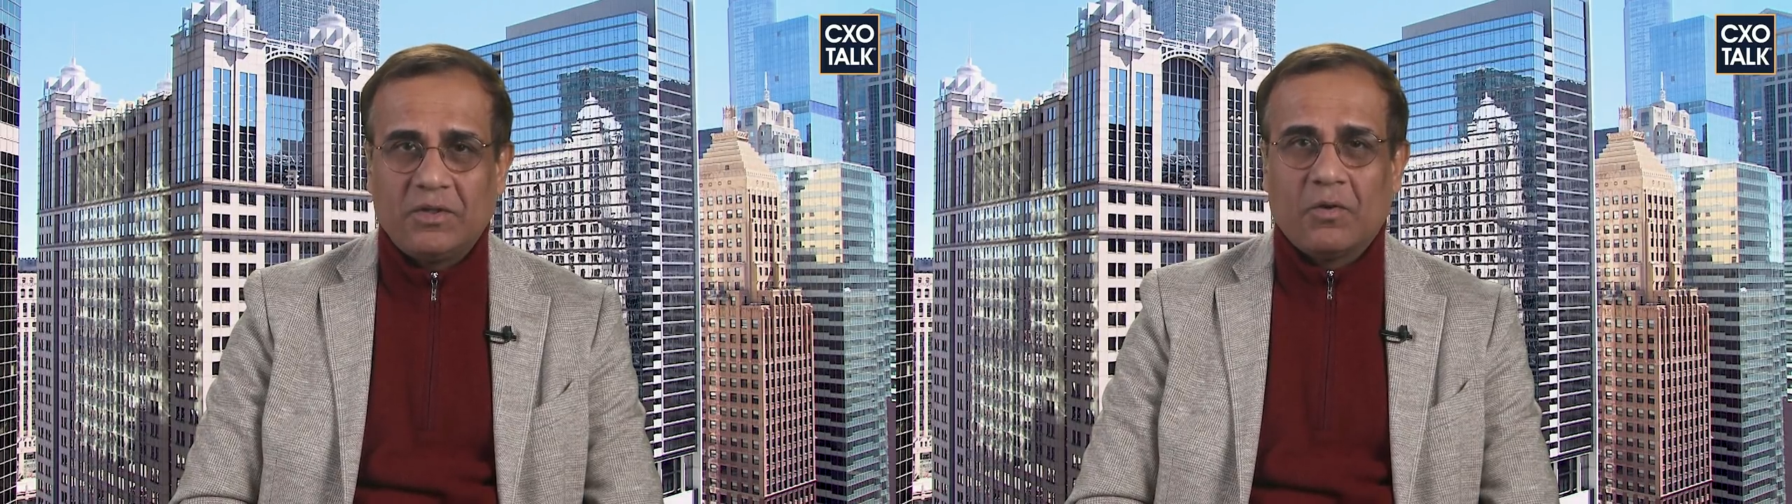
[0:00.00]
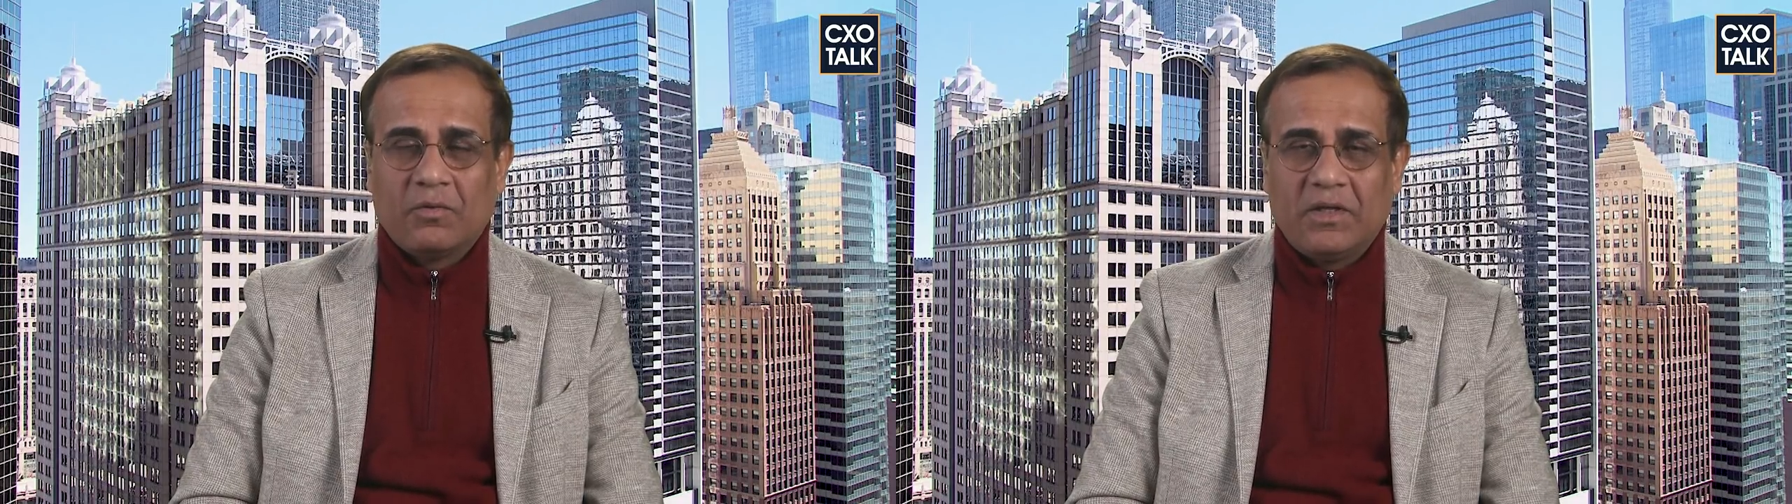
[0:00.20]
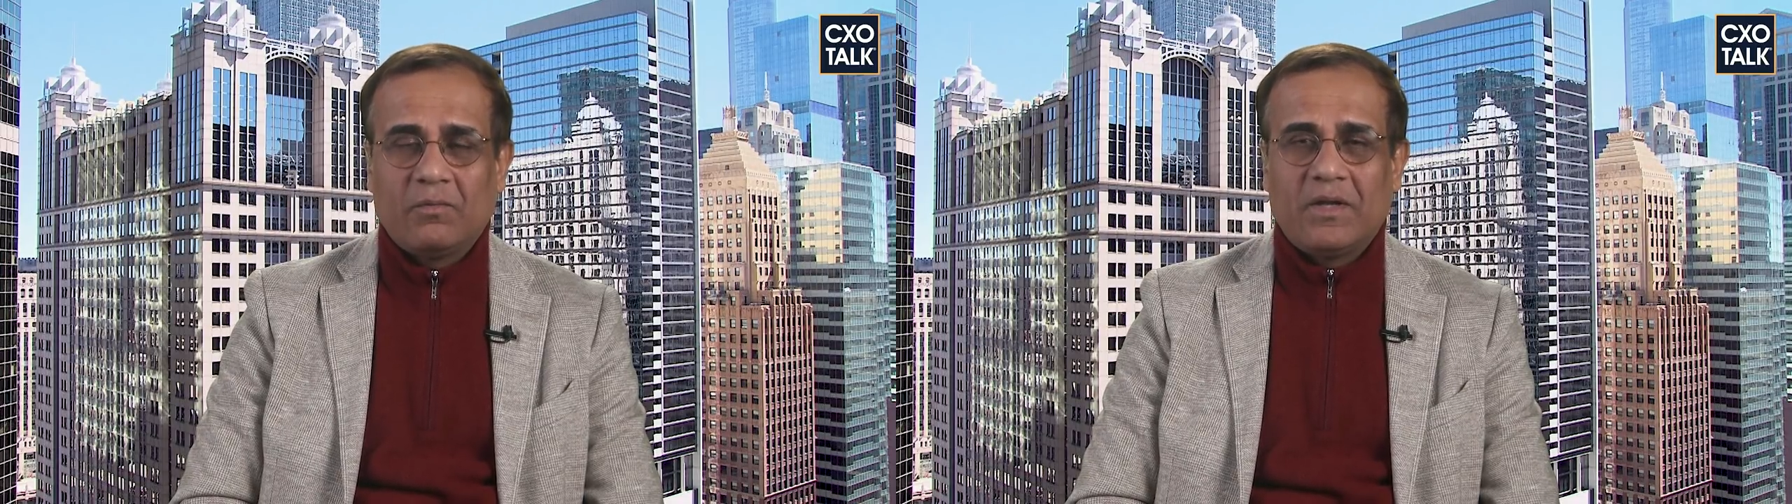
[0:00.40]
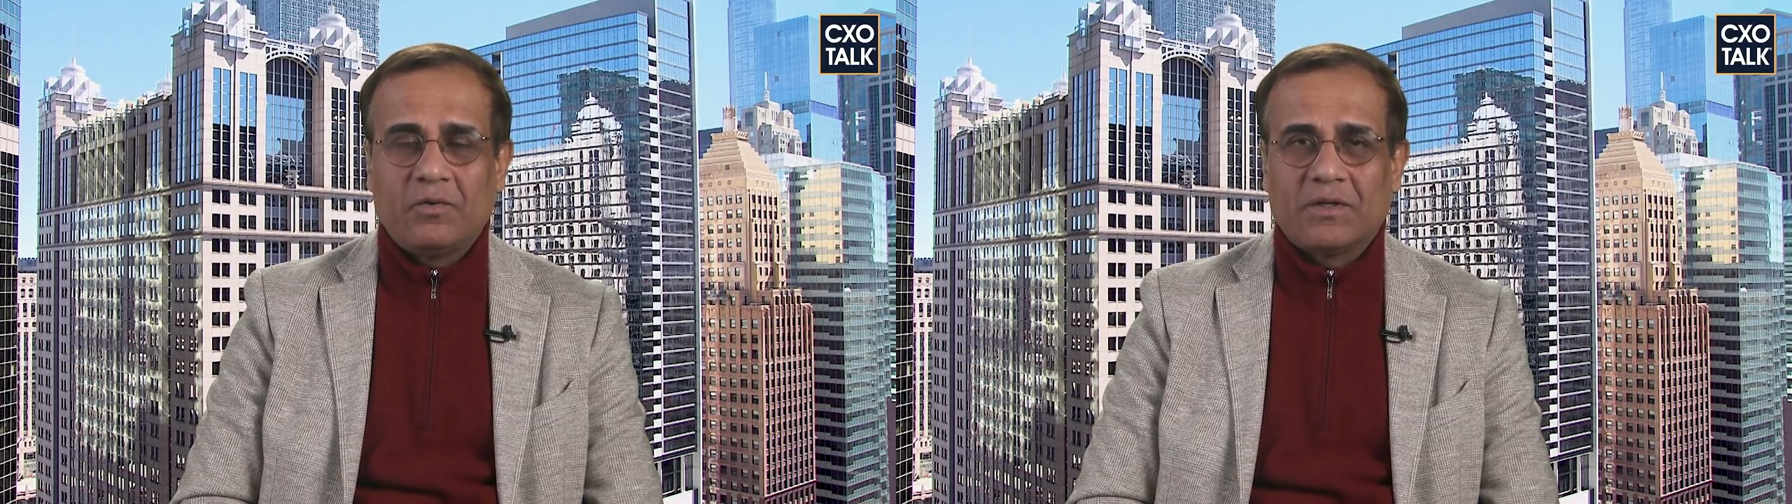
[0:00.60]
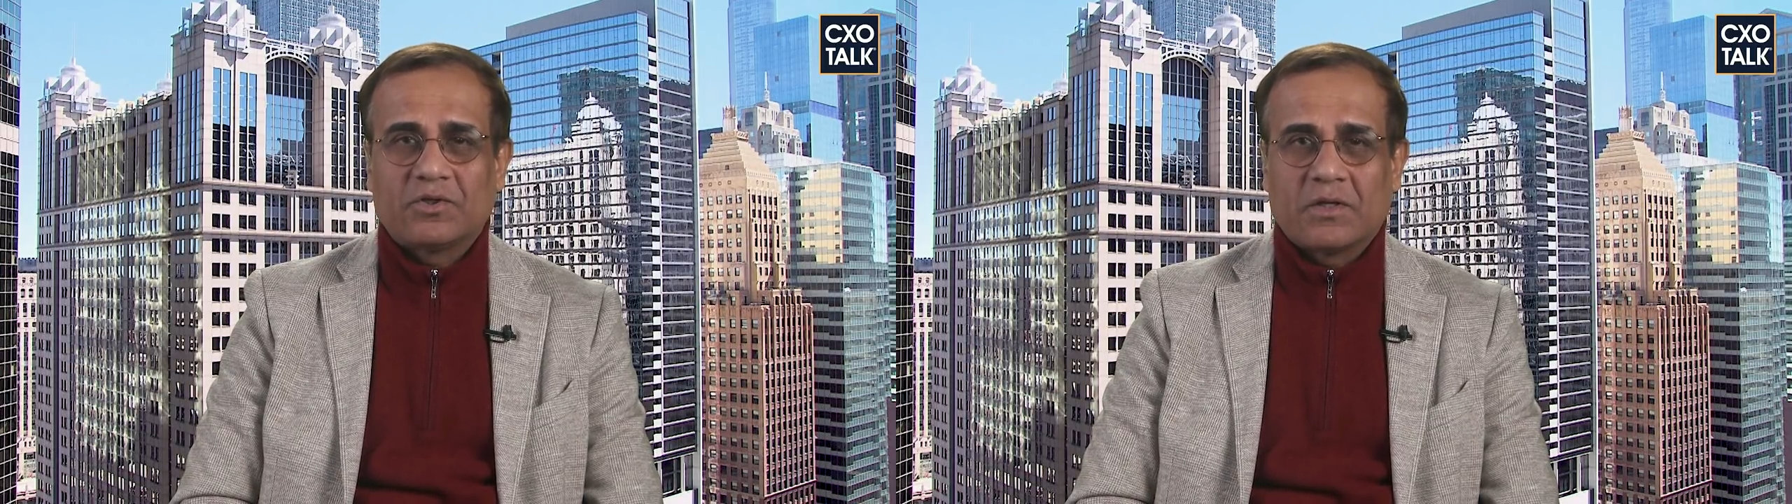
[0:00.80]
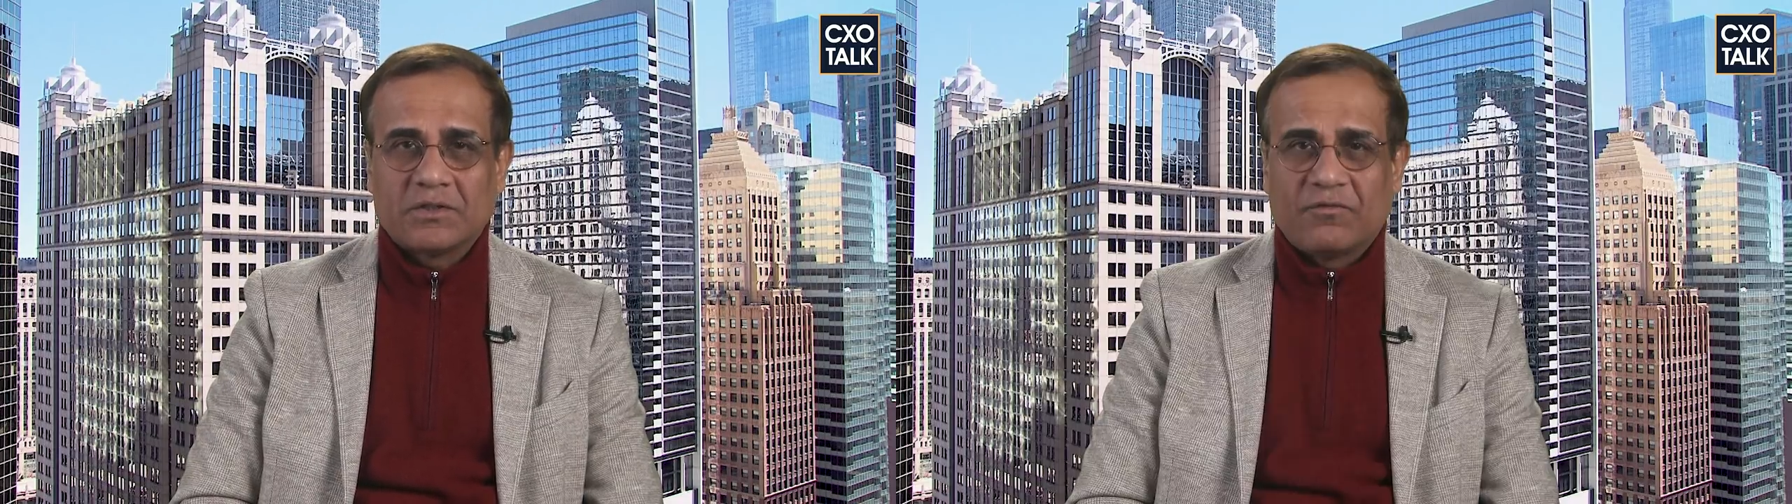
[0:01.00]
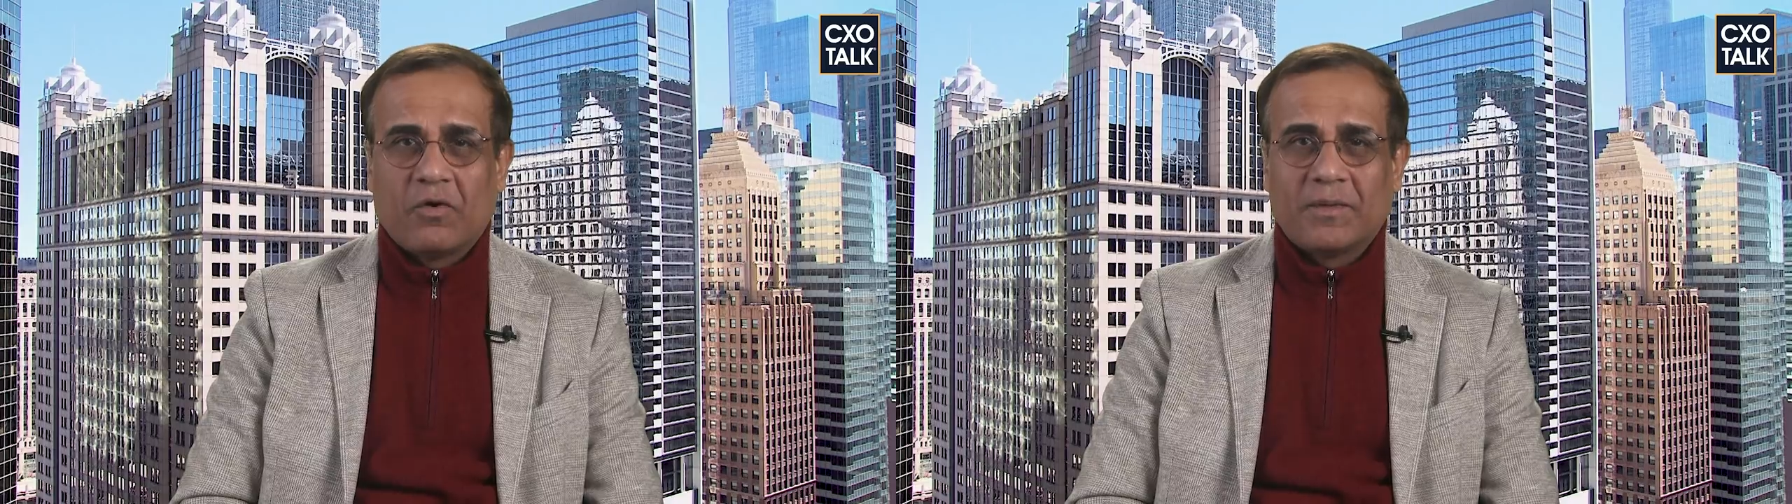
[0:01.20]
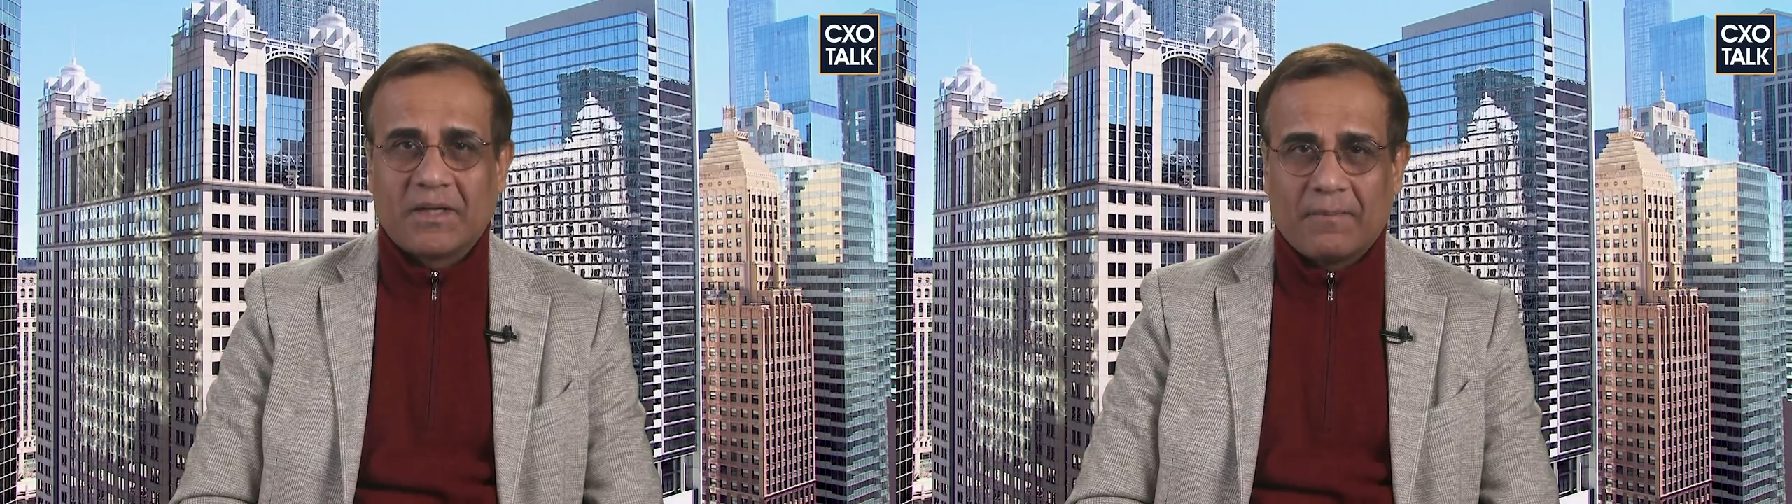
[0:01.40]
The only way you can
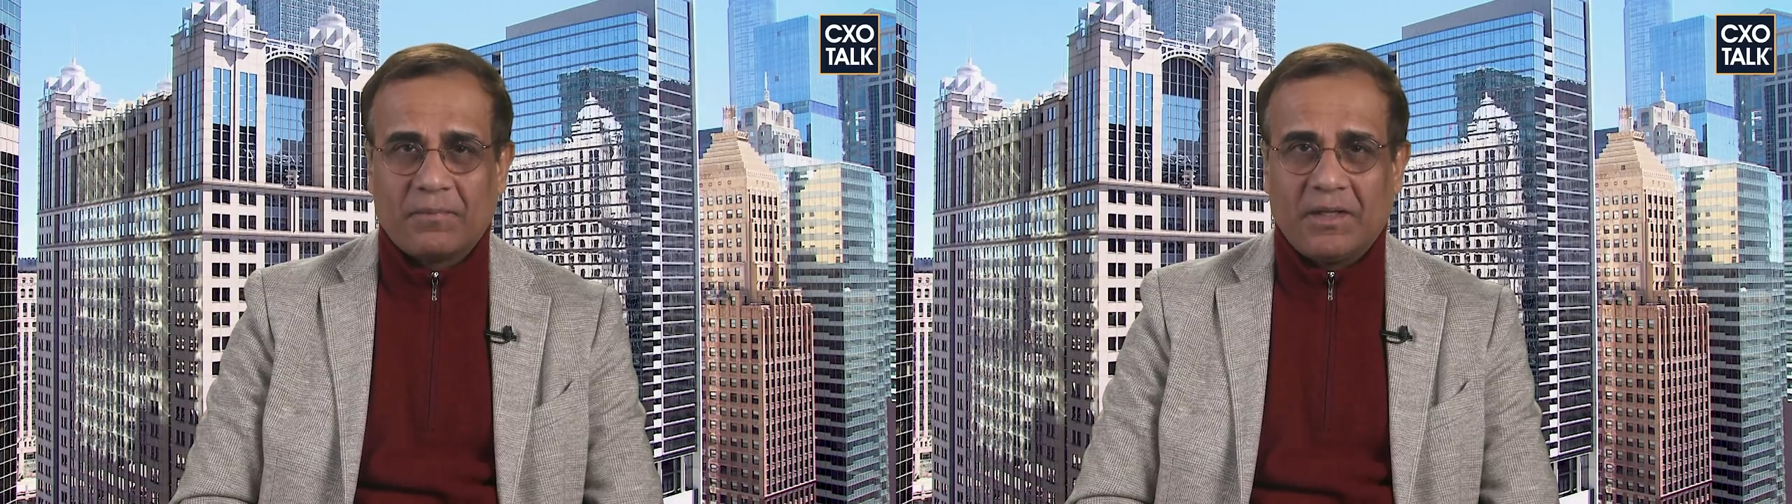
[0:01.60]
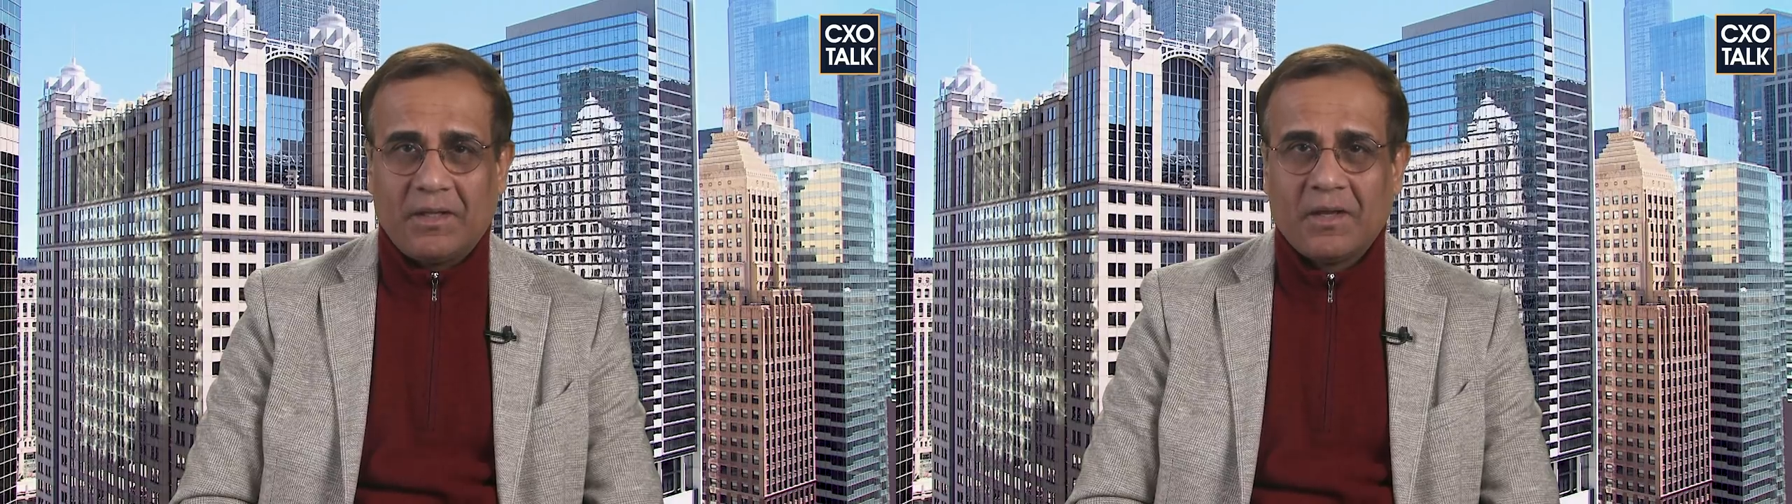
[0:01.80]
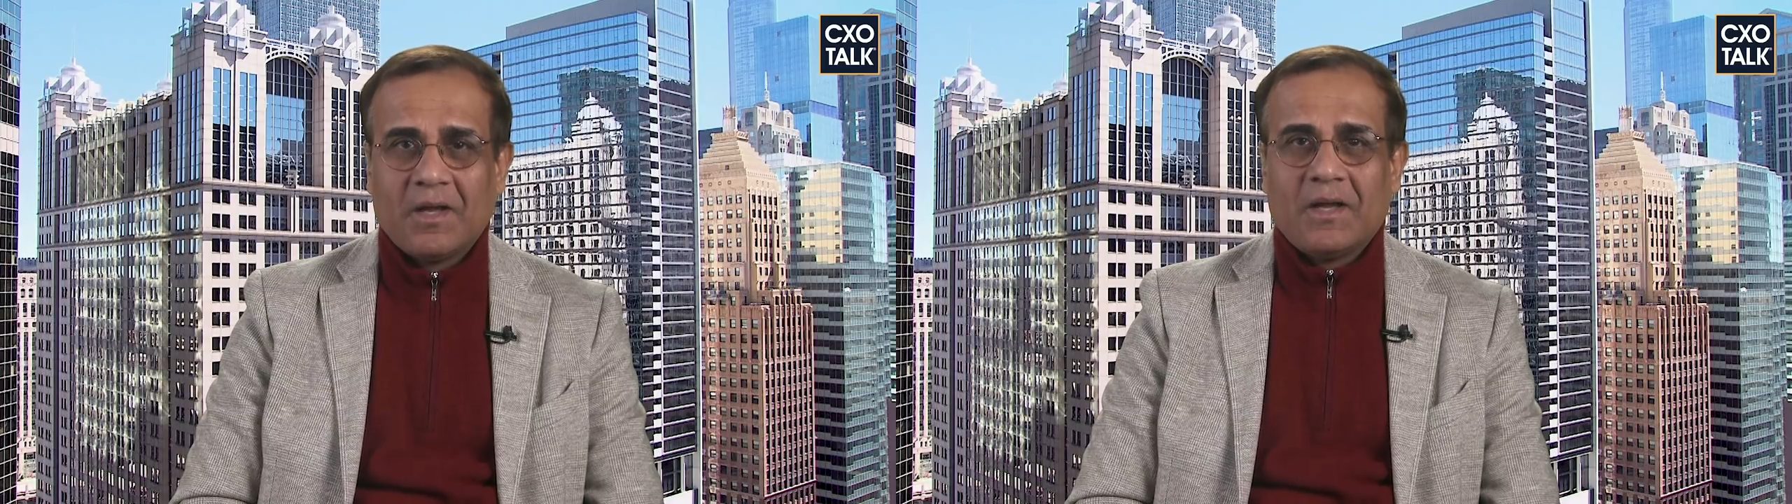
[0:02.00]
transform a company